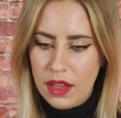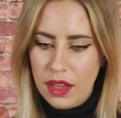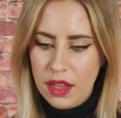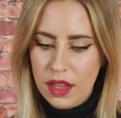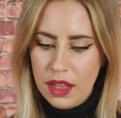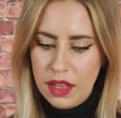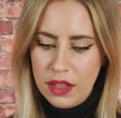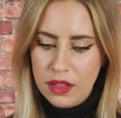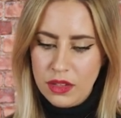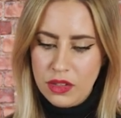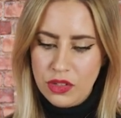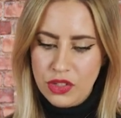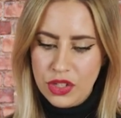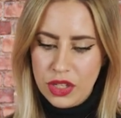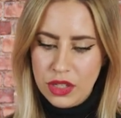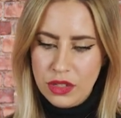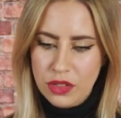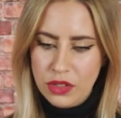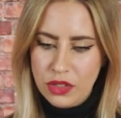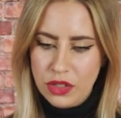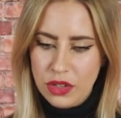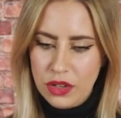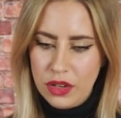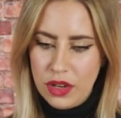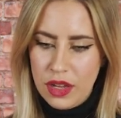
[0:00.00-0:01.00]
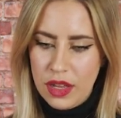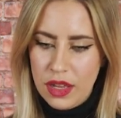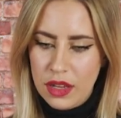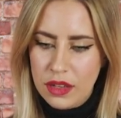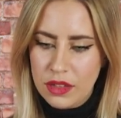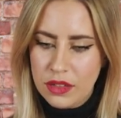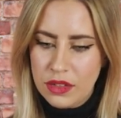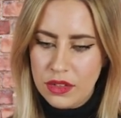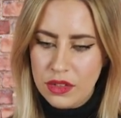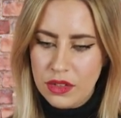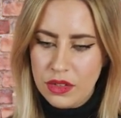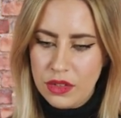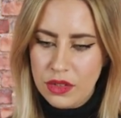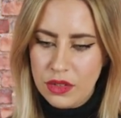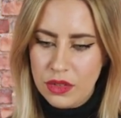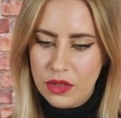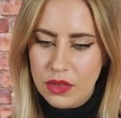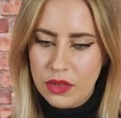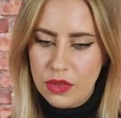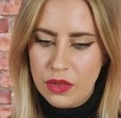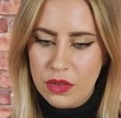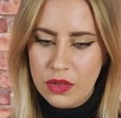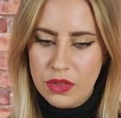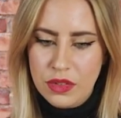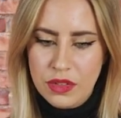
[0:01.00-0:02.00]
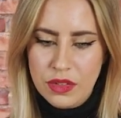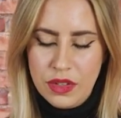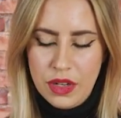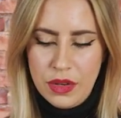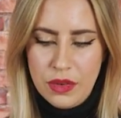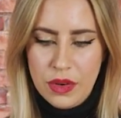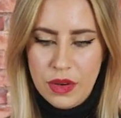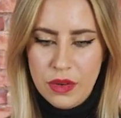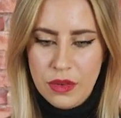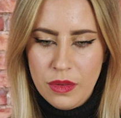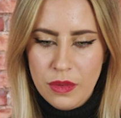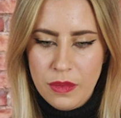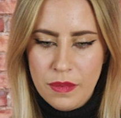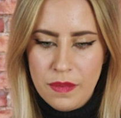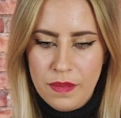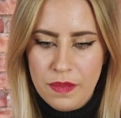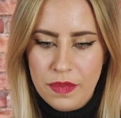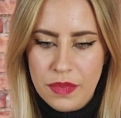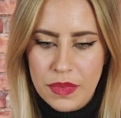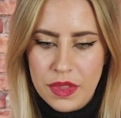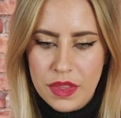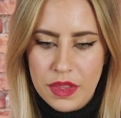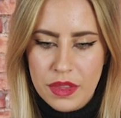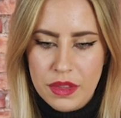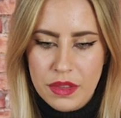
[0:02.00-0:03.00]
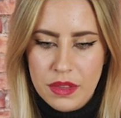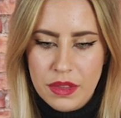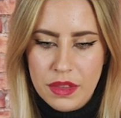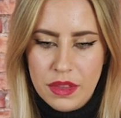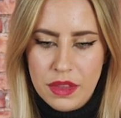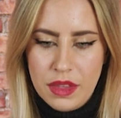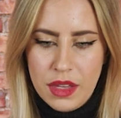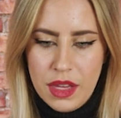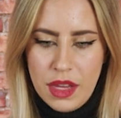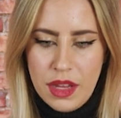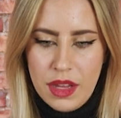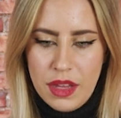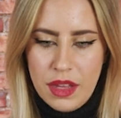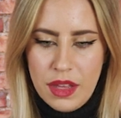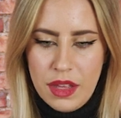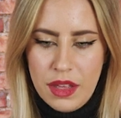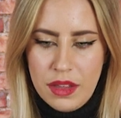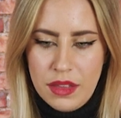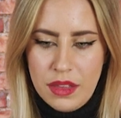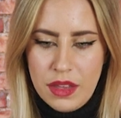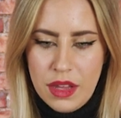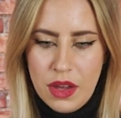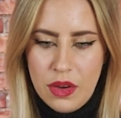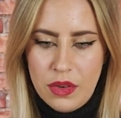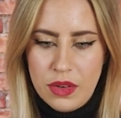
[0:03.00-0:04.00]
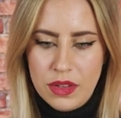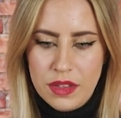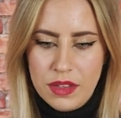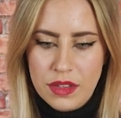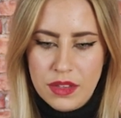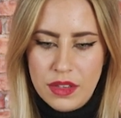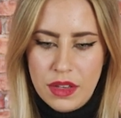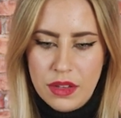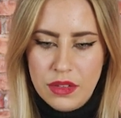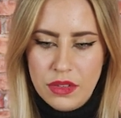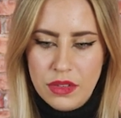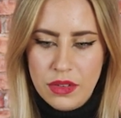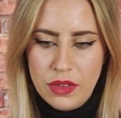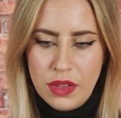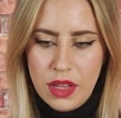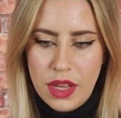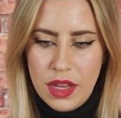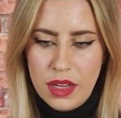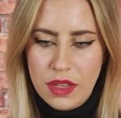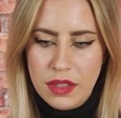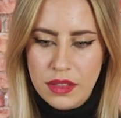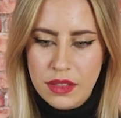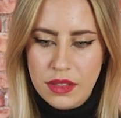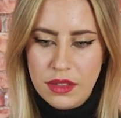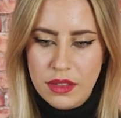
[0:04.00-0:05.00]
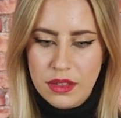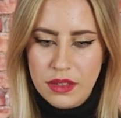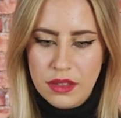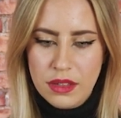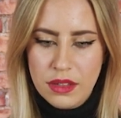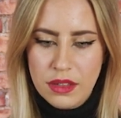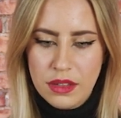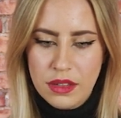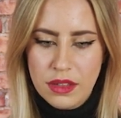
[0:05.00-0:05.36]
and change your X to 0. Now it's centralized.